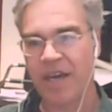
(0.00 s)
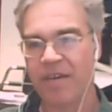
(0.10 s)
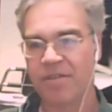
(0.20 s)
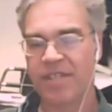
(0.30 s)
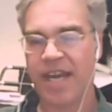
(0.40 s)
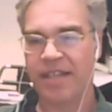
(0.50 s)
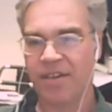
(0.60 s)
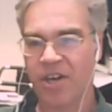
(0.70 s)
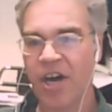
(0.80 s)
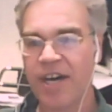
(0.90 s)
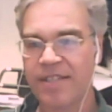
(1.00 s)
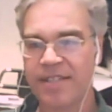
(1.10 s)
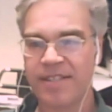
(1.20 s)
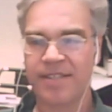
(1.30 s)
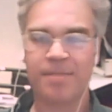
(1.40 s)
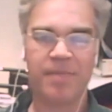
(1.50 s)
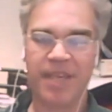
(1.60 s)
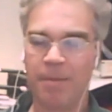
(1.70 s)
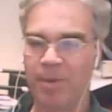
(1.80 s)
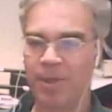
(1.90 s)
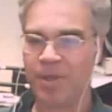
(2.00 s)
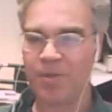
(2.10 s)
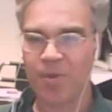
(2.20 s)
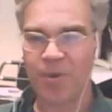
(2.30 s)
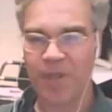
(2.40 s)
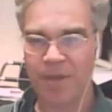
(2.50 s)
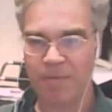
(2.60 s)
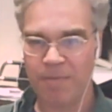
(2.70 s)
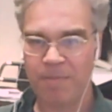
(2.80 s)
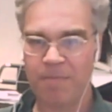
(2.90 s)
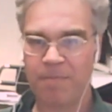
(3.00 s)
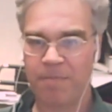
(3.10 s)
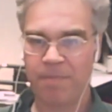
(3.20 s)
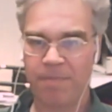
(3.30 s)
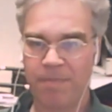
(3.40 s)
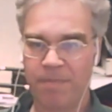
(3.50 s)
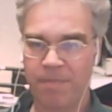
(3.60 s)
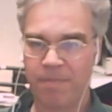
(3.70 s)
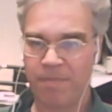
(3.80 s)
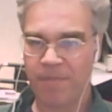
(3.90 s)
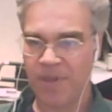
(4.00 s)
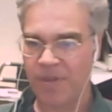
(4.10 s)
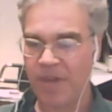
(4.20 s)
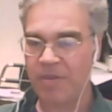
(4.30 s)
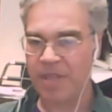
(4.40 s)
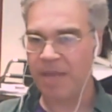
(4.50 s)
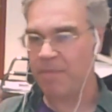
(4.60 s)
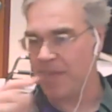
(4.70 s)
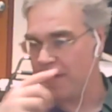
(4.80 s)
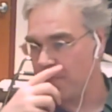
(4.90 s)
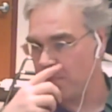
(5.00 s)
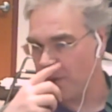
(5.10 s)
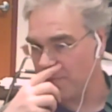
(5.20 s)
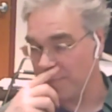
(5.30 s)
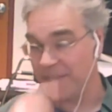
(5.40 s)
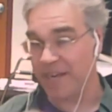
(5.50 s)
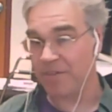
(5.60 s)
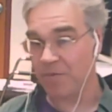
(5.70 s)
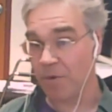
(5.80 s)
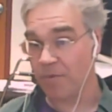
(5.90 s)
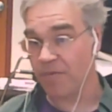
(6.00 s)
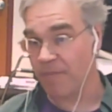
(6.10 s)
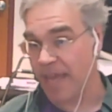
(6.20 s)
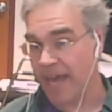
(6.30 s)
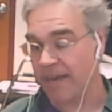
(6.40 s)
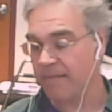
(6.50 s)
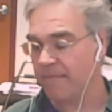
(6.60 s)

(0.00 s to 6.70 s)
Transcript: understanding their causes, being able to control them, you know, that would then be probably down the road from that.